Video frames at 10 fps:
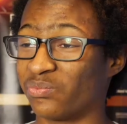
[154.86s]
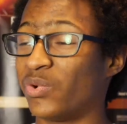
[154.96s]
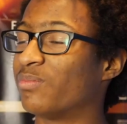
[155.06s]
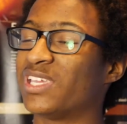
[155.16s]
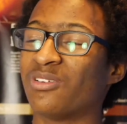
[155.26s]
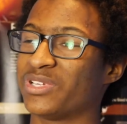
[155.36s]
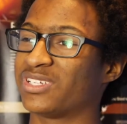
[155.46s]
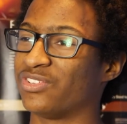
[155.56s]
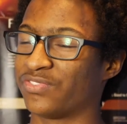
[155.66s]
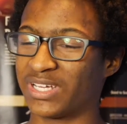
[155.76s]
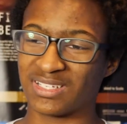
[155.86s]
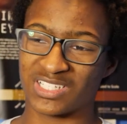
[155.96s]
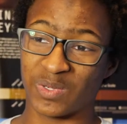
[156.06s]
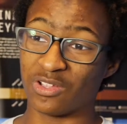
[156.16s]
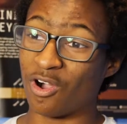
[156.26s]
Well, I'm here because you forgot to
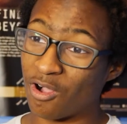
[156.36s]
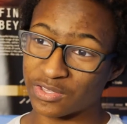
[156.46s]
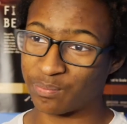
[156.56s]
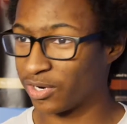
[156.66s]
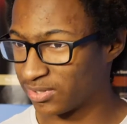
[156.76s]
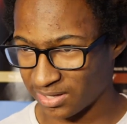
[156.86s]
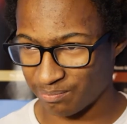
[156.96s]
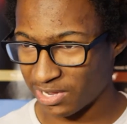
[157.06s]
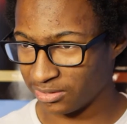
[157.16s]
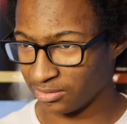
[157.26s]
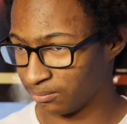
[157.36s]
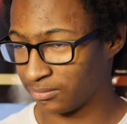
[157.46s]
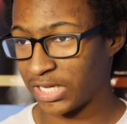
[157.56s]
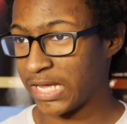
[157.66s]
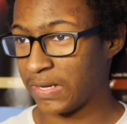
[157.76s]
explain all the parts that matter.
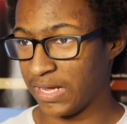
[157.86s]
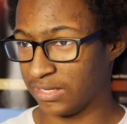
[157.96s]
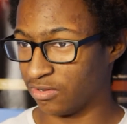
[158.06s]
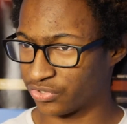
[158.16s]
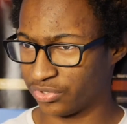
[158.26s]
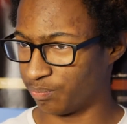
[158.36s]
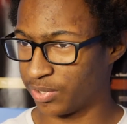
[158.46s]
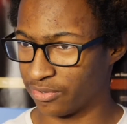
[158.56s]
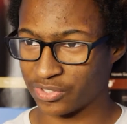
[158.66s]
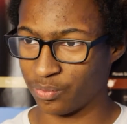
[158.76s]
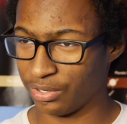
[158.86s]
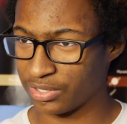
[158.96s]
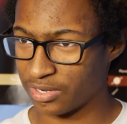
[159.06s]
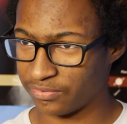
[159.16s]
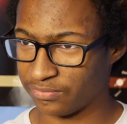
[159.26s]
And also your pills are wearing
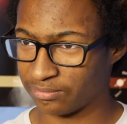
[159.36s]
off.